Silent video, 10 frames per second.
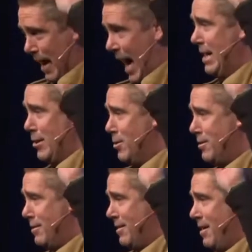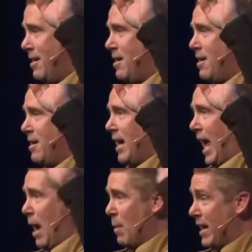I do.
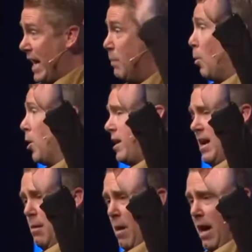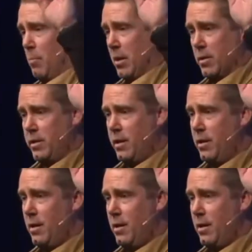And I'm going to keep working on my ability.